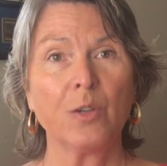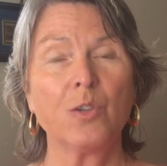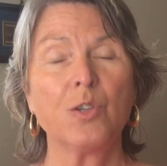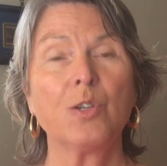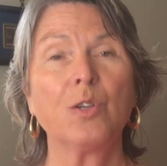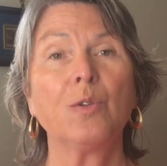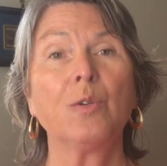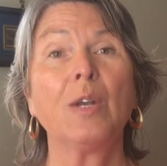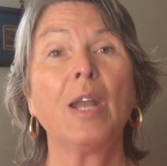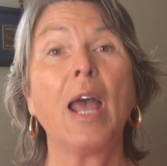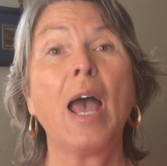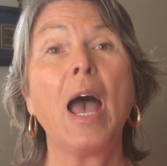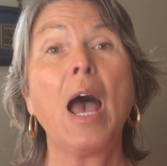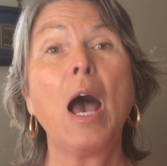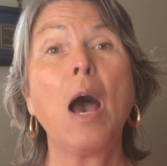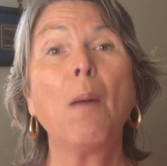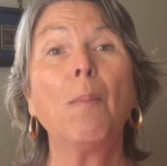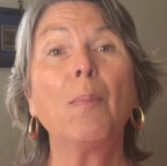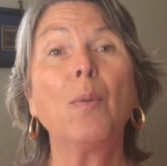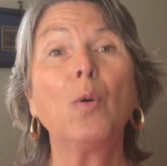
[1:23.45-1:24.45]
to
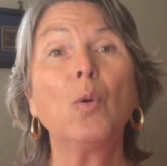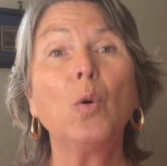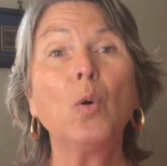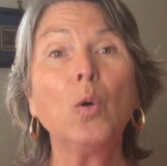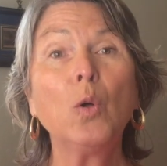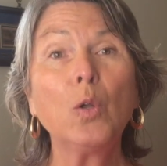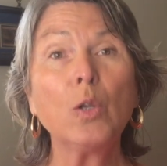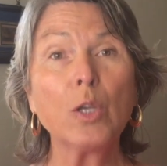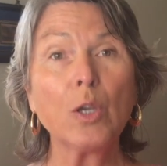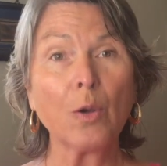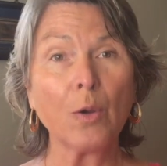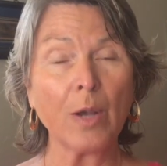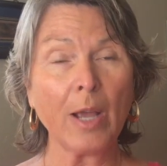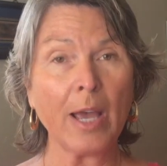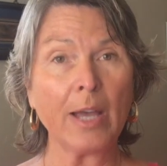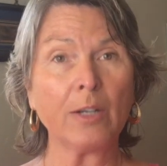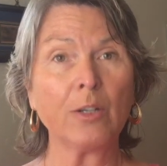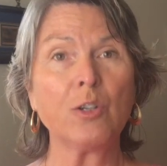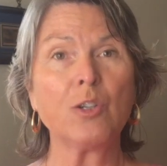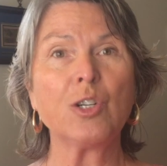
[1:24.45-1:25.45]
now pull your
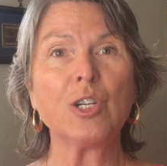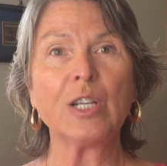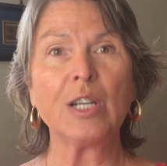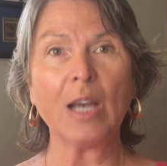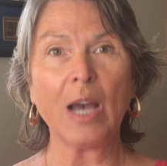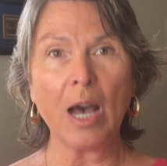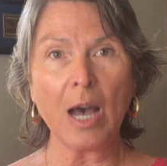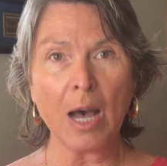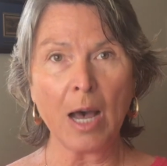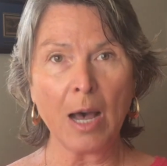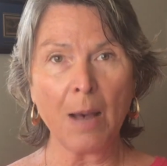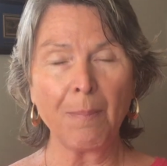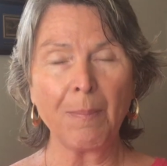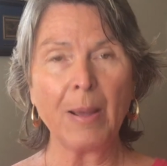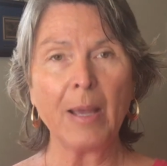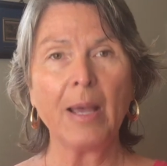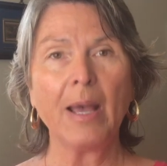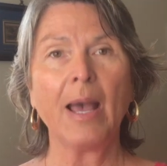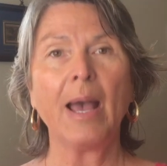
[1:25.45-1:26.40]
energy up